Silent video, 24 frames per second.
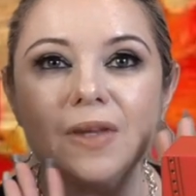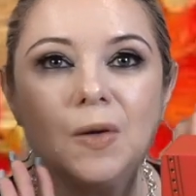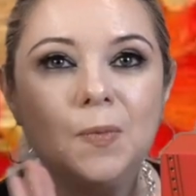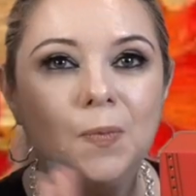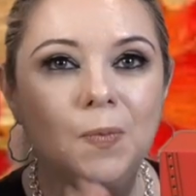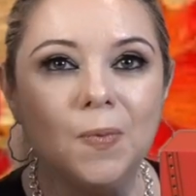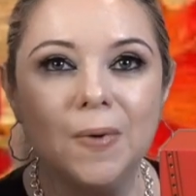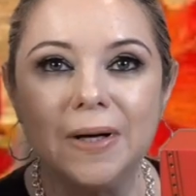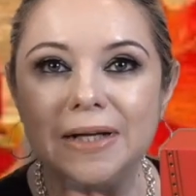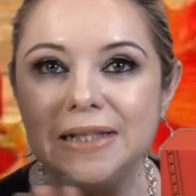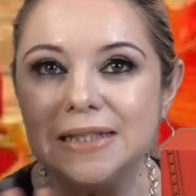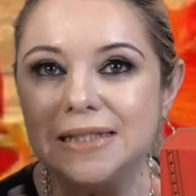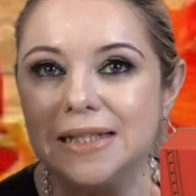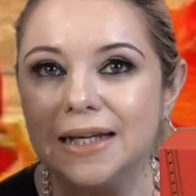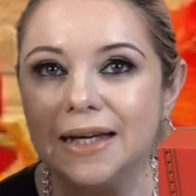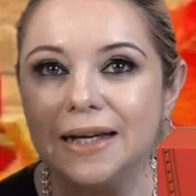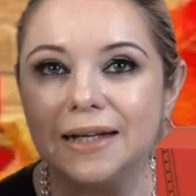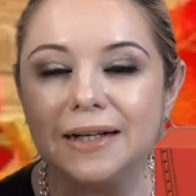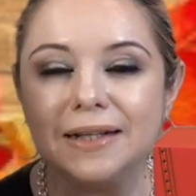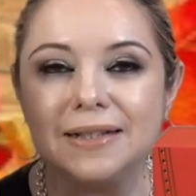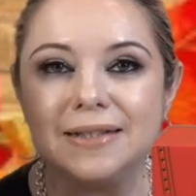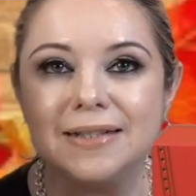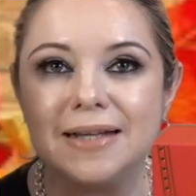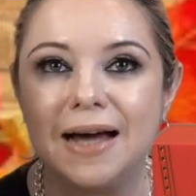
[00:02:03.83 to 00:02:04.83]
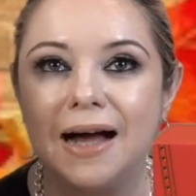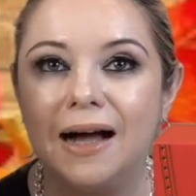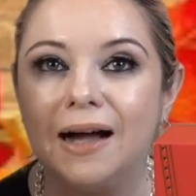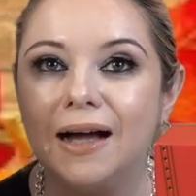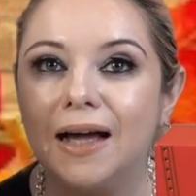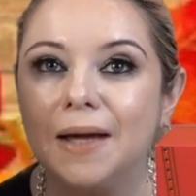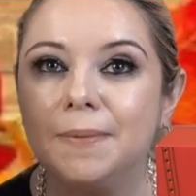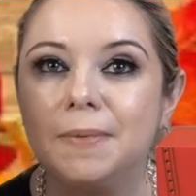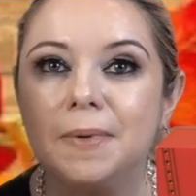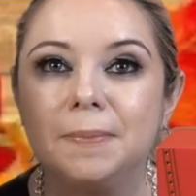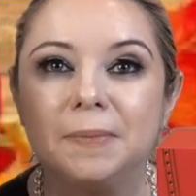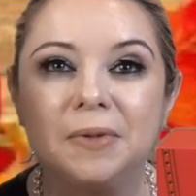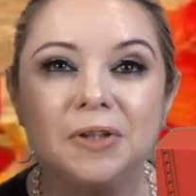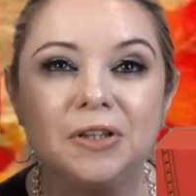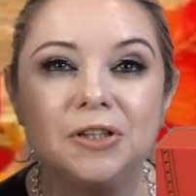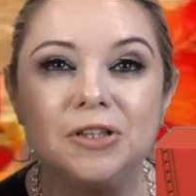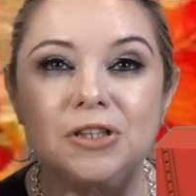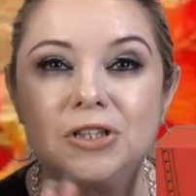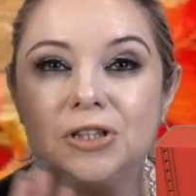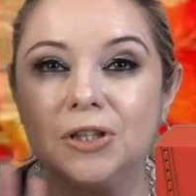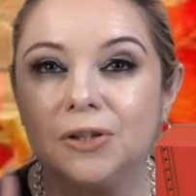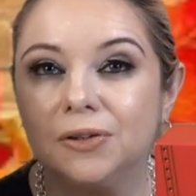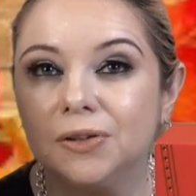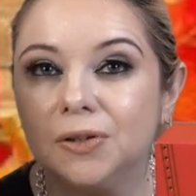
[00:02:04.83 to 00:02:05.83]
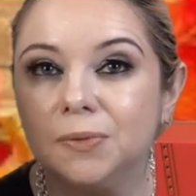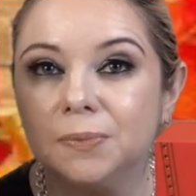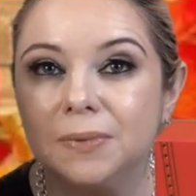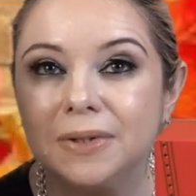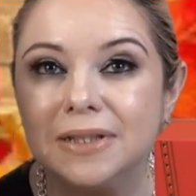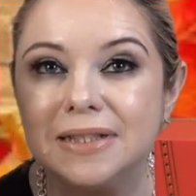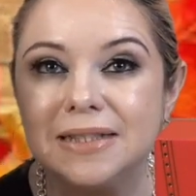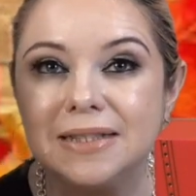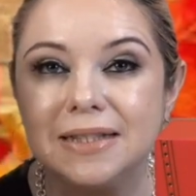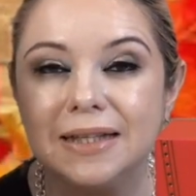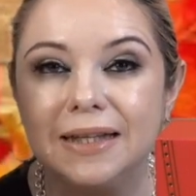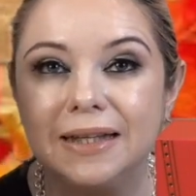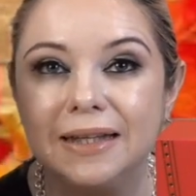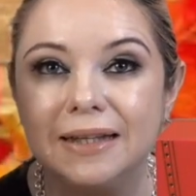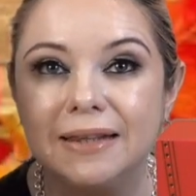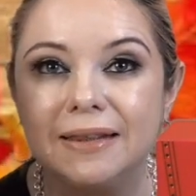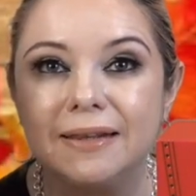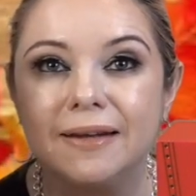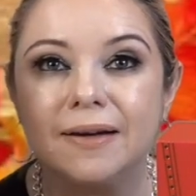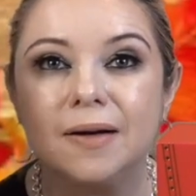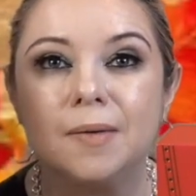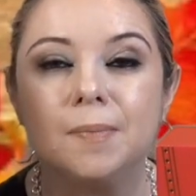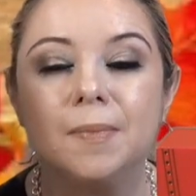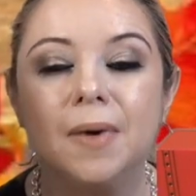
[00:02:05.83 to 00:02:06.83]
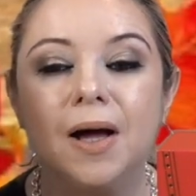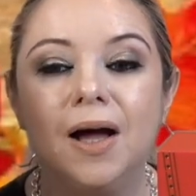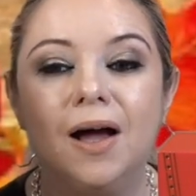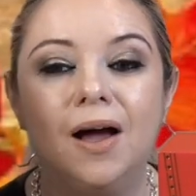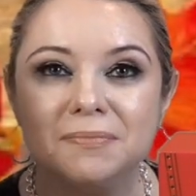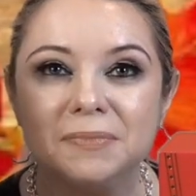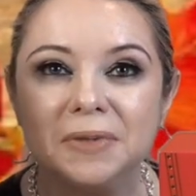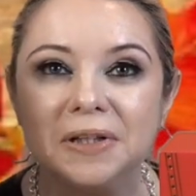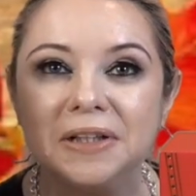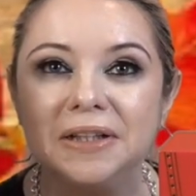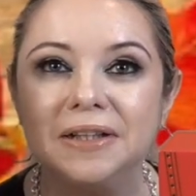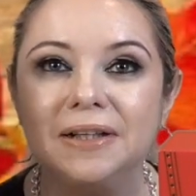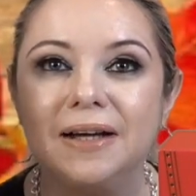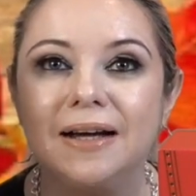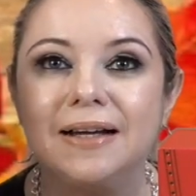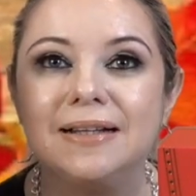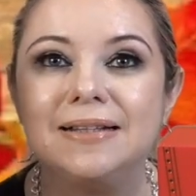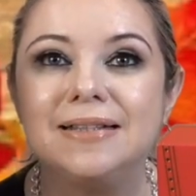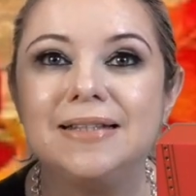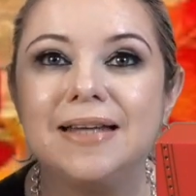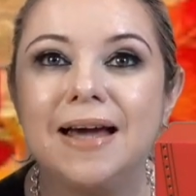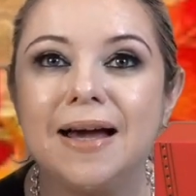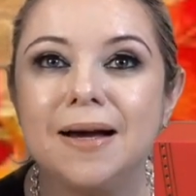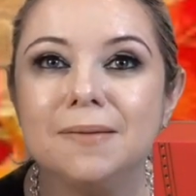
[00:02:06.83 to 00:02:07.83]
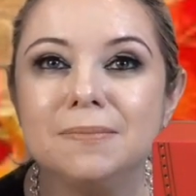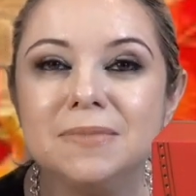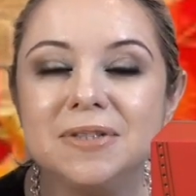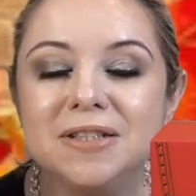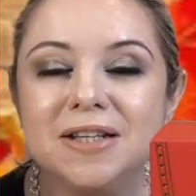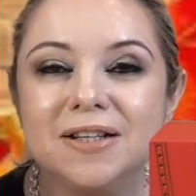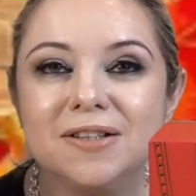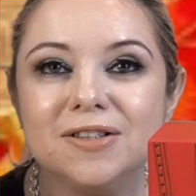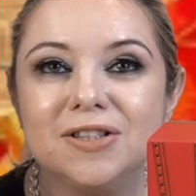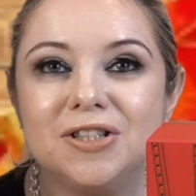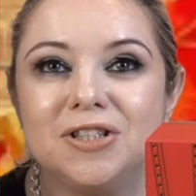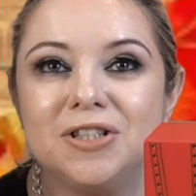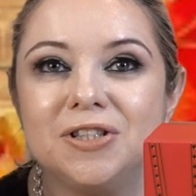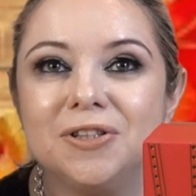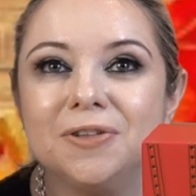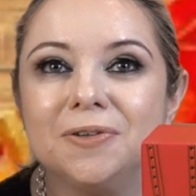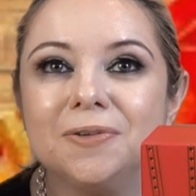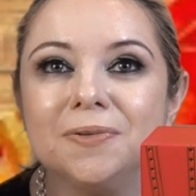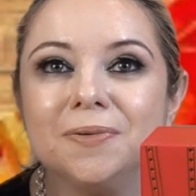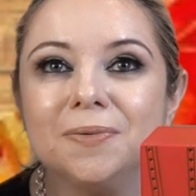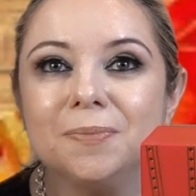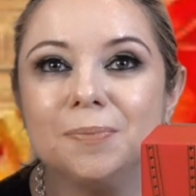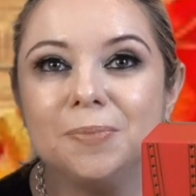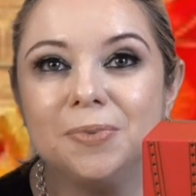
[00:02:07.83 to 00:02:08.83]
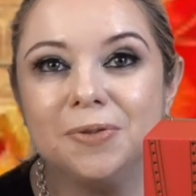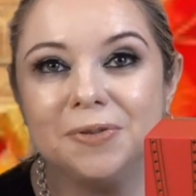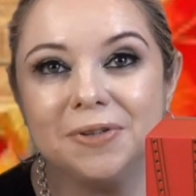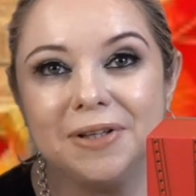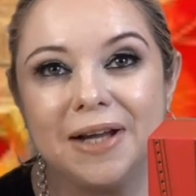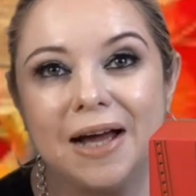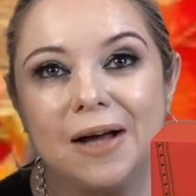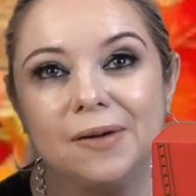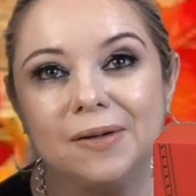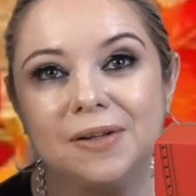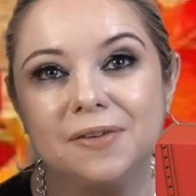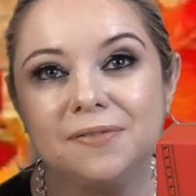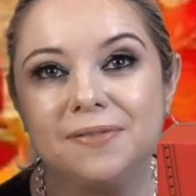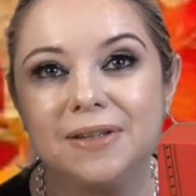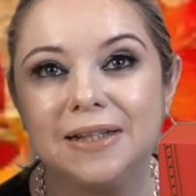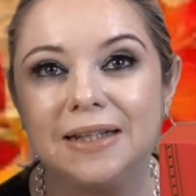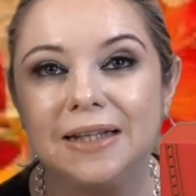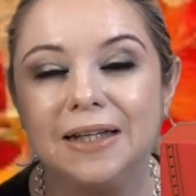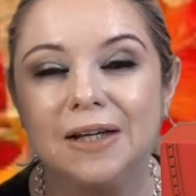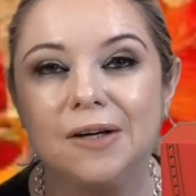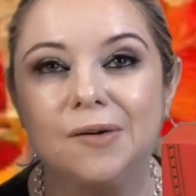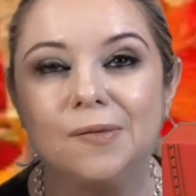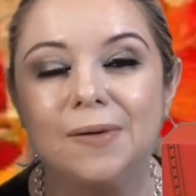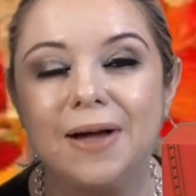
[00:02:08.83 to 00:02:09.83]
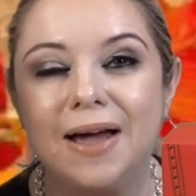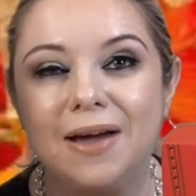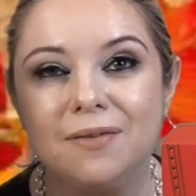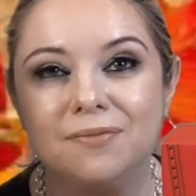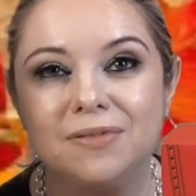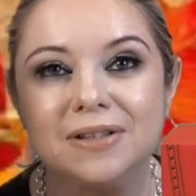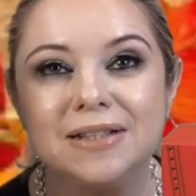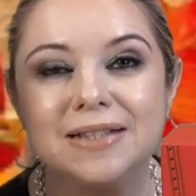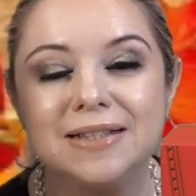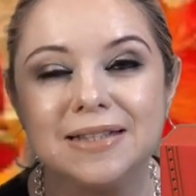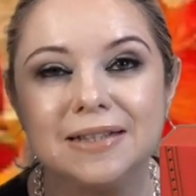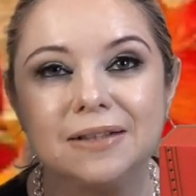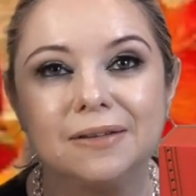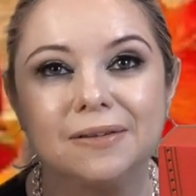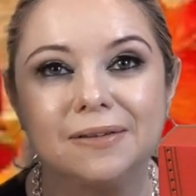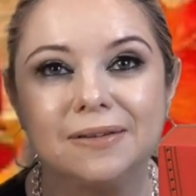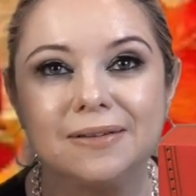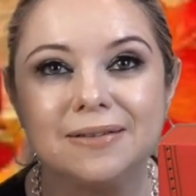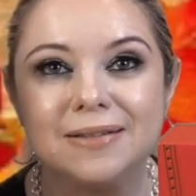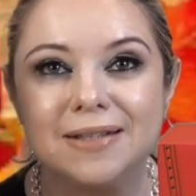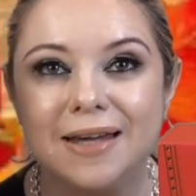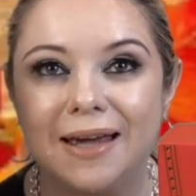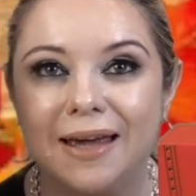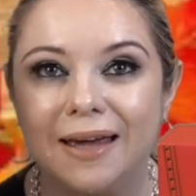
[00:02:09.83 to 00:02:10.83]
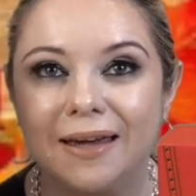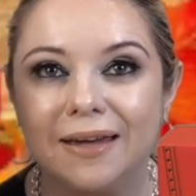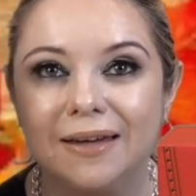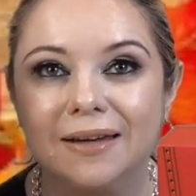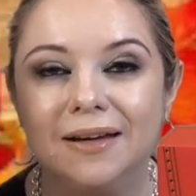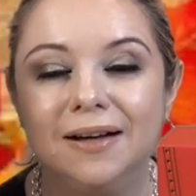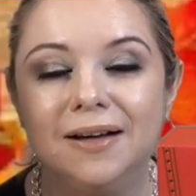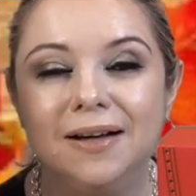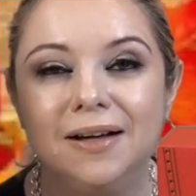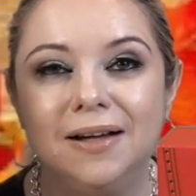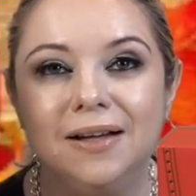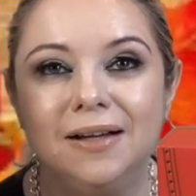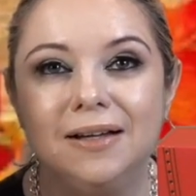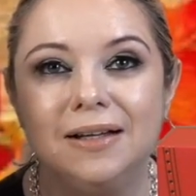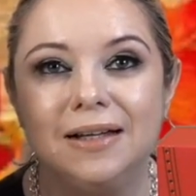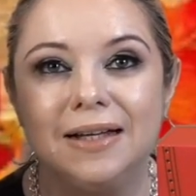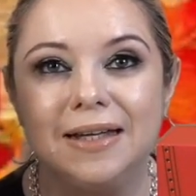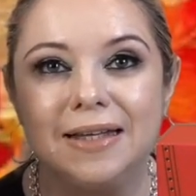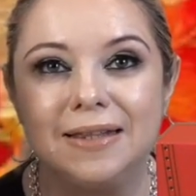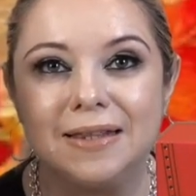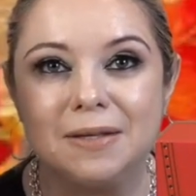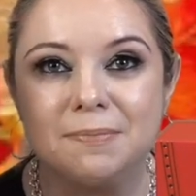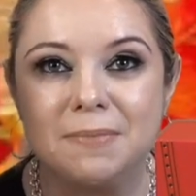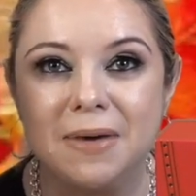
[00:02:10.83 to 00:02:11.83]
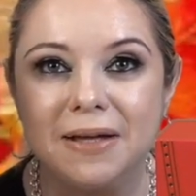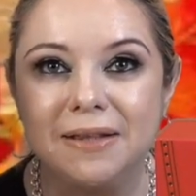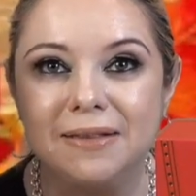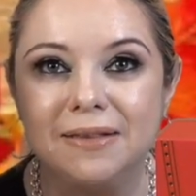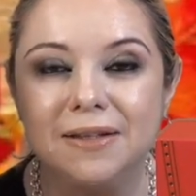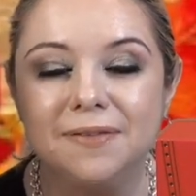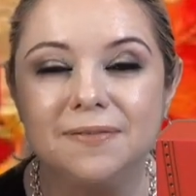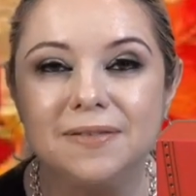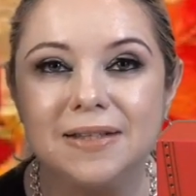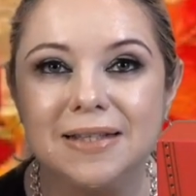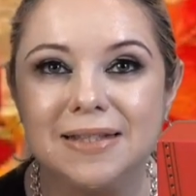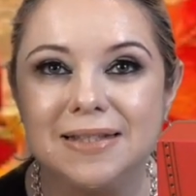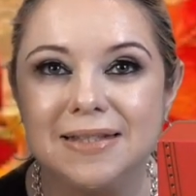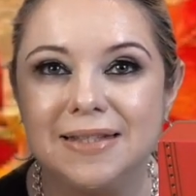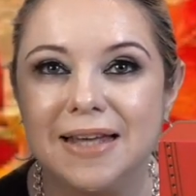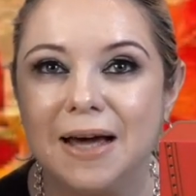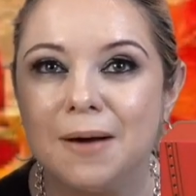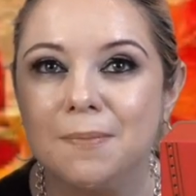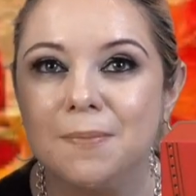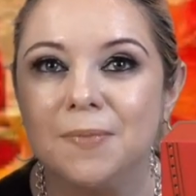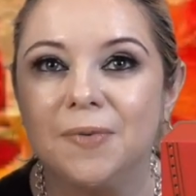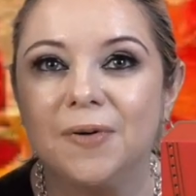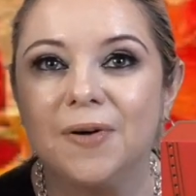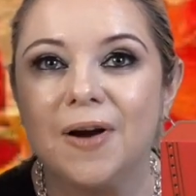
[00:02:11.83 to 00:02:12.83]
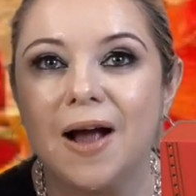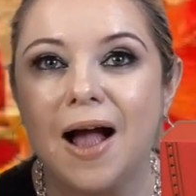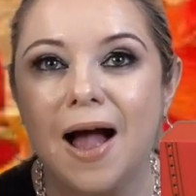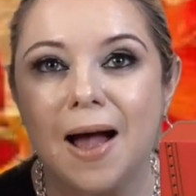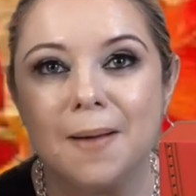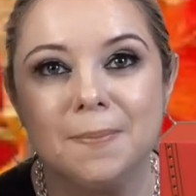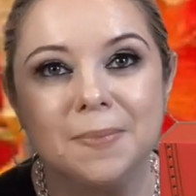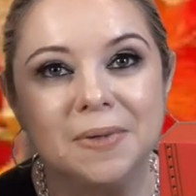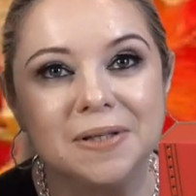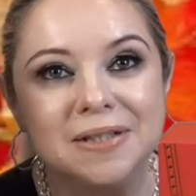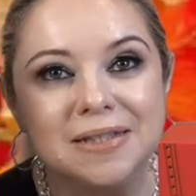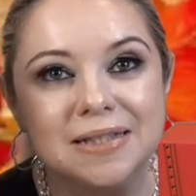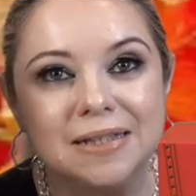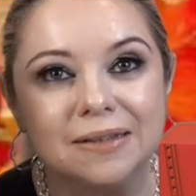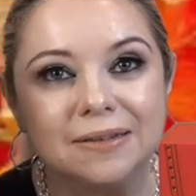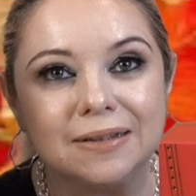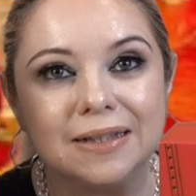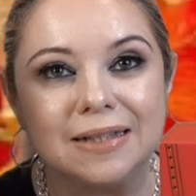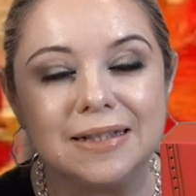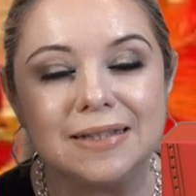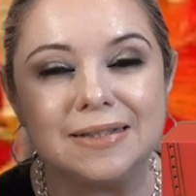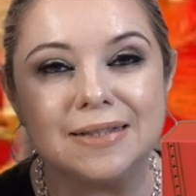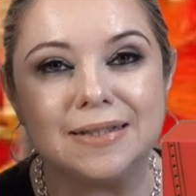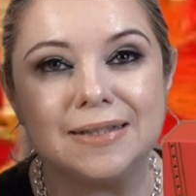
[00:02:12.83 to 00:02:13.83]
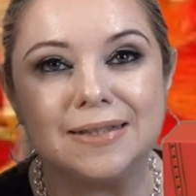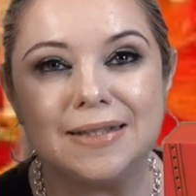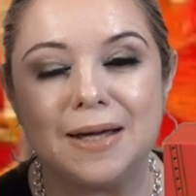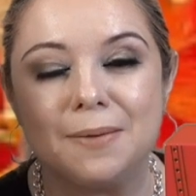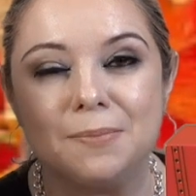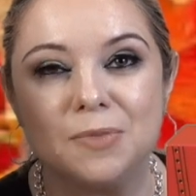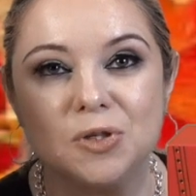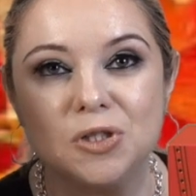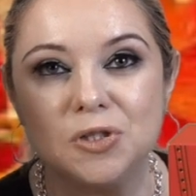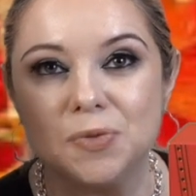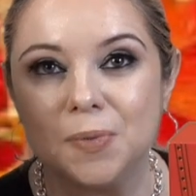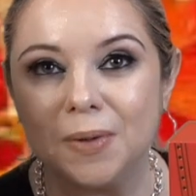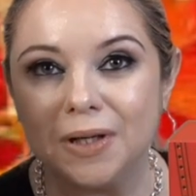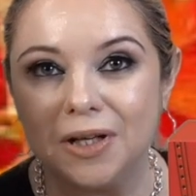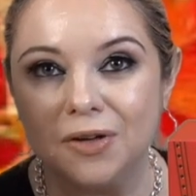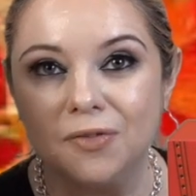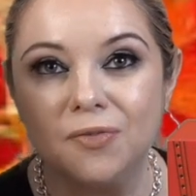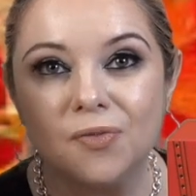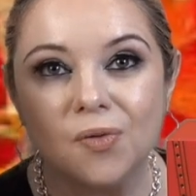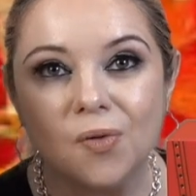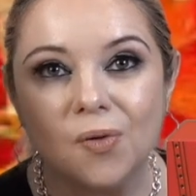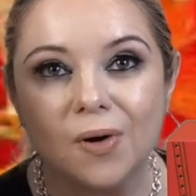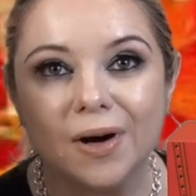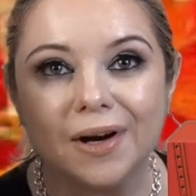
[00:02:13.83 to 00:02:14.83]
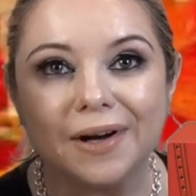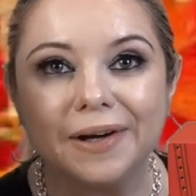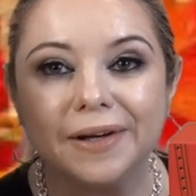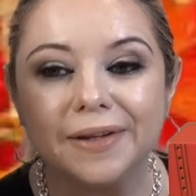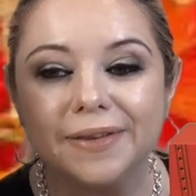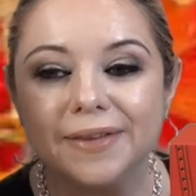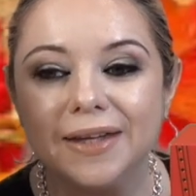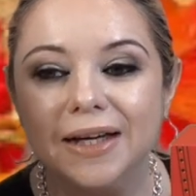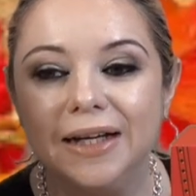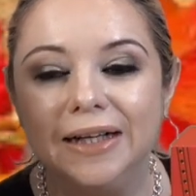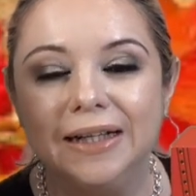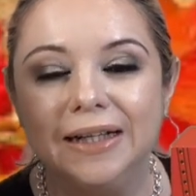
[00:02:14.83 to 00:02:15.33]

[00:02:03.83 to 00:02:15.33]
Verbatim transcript: one day at a time. I'm going to show you what's in them. I'm going to attempt to put out a video every single day in the month of December up until the December 24th.